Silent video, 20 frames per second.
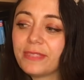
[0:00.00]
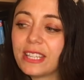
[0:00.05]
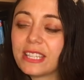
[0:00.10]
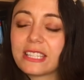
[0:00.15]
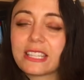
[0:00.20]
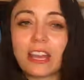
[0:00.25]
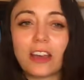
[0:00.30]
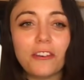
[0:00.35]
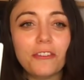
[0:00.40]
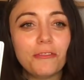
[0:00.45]

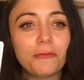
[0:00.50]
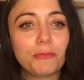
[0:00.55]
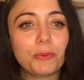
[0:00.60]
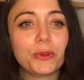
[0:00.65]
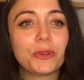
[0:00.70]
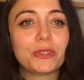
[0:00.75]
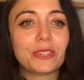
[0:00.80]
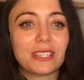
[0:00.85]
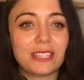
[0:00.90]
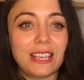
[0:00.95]

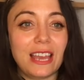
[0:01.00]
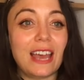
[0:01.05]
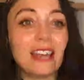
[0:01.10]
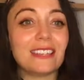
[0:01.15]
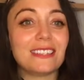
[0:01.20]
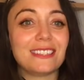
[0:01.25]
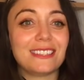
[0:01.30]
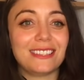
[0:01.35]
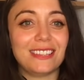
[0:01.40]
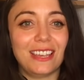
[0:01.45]

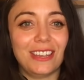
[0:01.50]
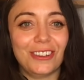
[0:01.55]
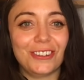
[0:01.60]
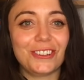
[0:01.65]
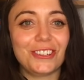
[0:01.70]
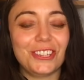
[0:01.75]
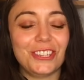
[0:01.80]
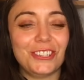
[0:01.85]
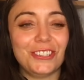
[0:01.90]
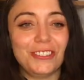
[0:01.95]
self-possessed
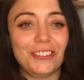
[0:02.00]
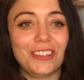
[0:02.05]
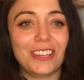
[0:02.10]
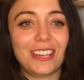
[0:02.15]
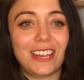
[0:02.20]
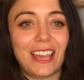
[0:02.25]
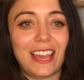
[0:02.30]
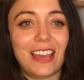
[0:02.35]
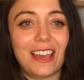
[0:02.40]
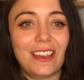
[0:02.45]
energies you
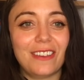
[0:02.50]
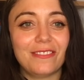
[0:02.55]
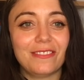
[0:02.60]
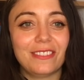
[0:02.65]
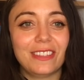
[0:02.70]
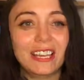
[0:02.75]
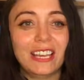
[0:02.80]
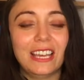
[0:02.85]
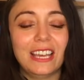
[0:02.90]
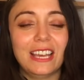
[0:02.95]
can
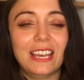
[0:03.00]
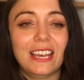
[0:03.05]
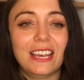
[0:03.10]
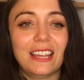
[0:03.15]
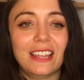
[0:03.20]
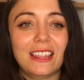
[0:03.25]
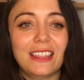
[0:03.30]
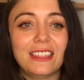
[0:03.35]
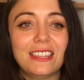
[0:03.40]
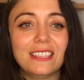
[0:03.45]
have.
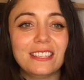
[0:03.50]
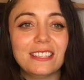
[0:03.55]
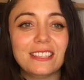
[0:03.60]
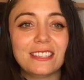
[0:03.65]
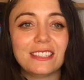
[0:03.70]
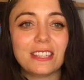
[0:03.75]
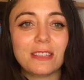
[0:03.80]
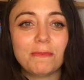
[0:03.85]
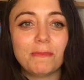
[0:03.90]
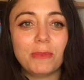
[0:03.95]
This
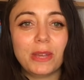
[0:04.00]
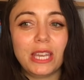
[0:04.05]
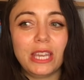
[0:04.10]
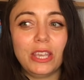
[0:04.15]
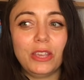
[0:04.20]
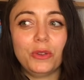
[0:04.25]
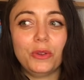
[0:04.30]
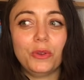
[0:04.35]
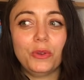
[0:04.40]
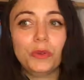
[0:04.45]
is
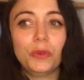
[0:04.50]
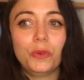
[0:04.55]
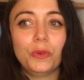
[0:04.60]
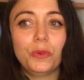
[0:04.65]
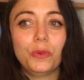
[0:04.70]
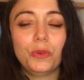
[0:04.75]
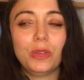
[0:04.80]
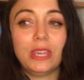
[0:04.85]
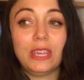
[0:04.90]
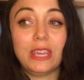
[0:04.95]
somebody who,